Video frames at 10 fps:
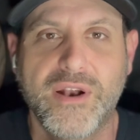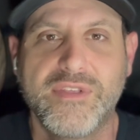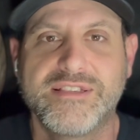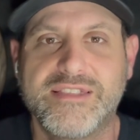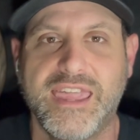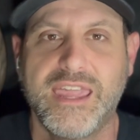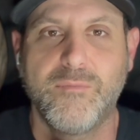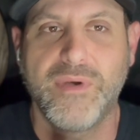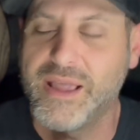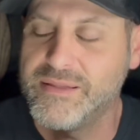of this
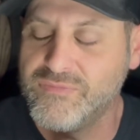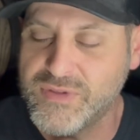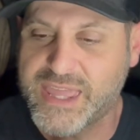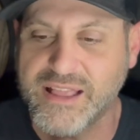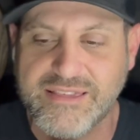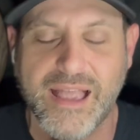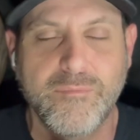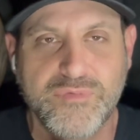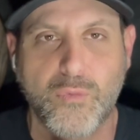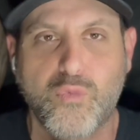team and gets
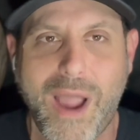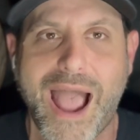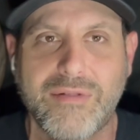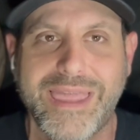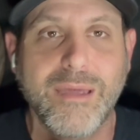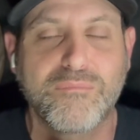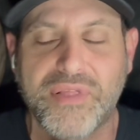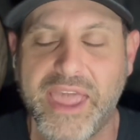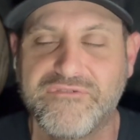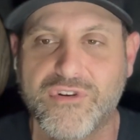them to rally and
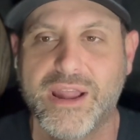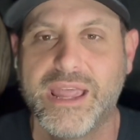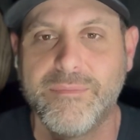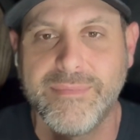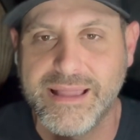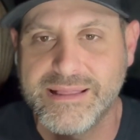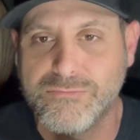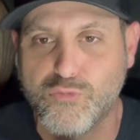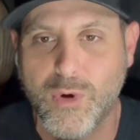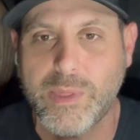play for him and
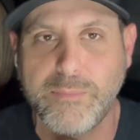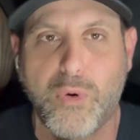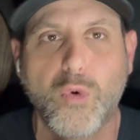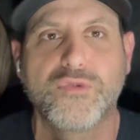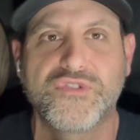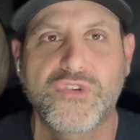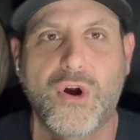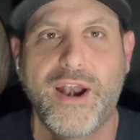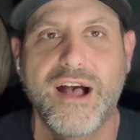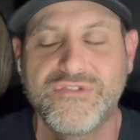really pours his
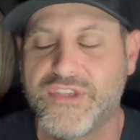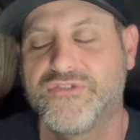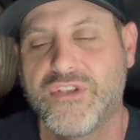heart out and says,